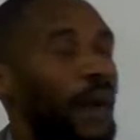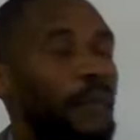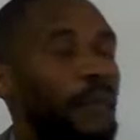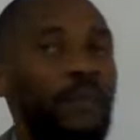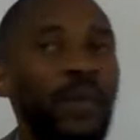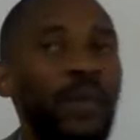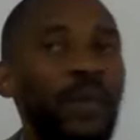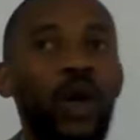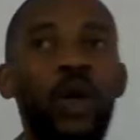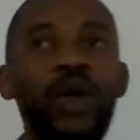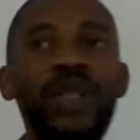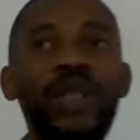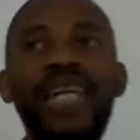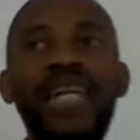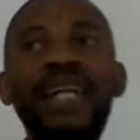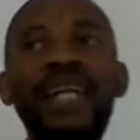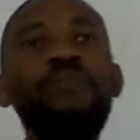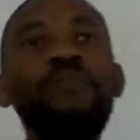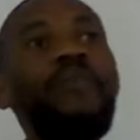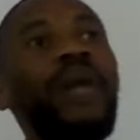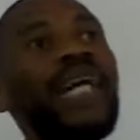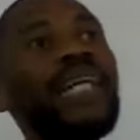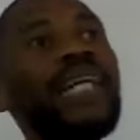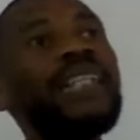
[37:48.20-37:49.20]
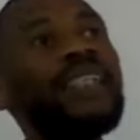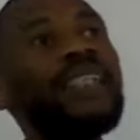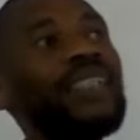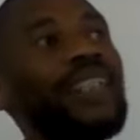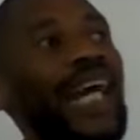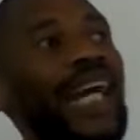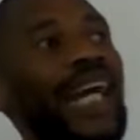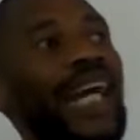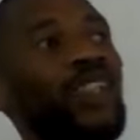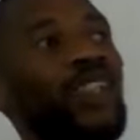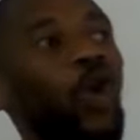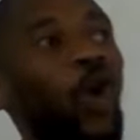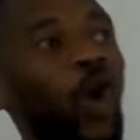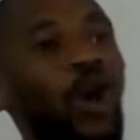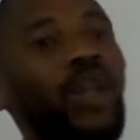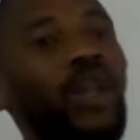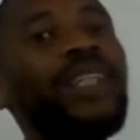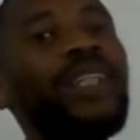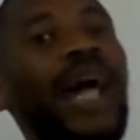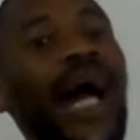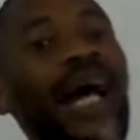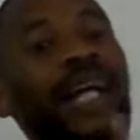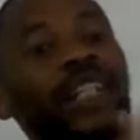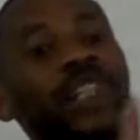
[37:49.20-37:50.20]
because that man and
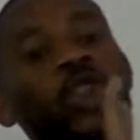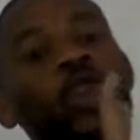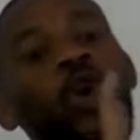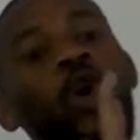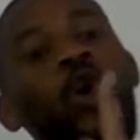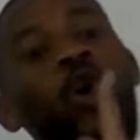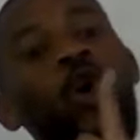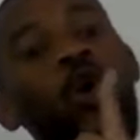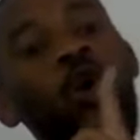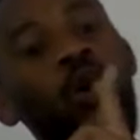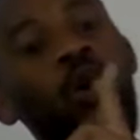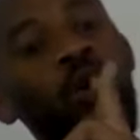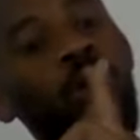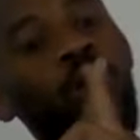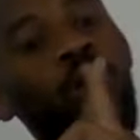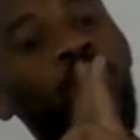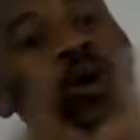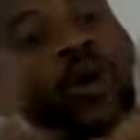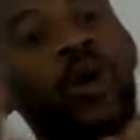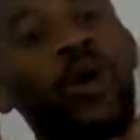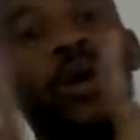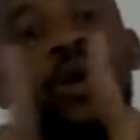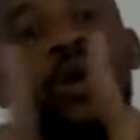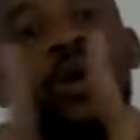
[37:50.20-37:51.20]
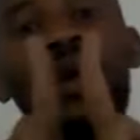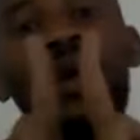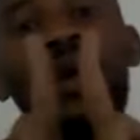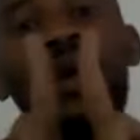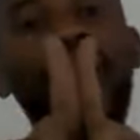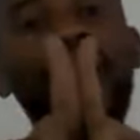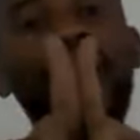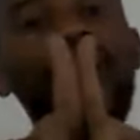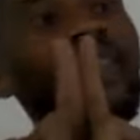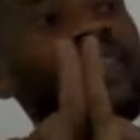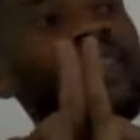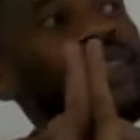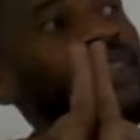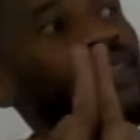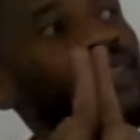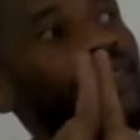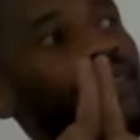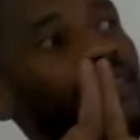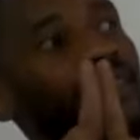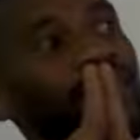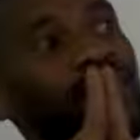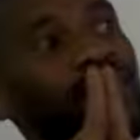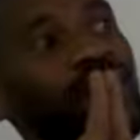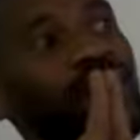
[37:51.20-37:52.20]
God are so like this.
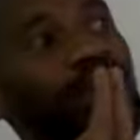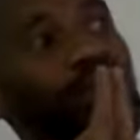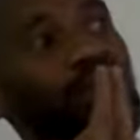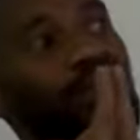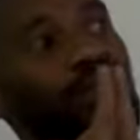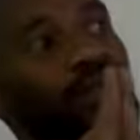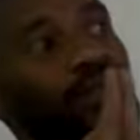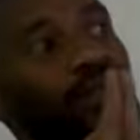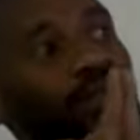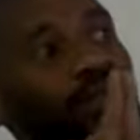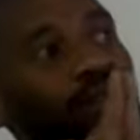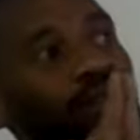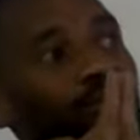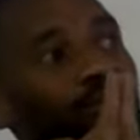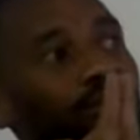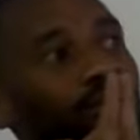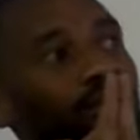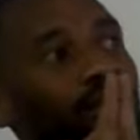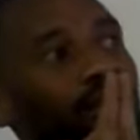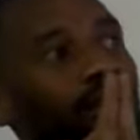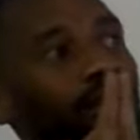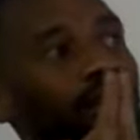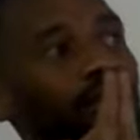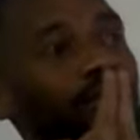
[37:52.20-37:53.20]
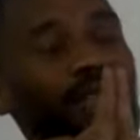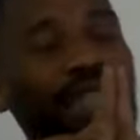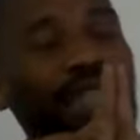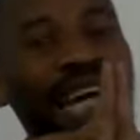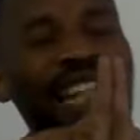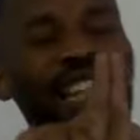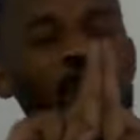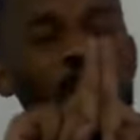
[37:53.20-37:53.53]
They are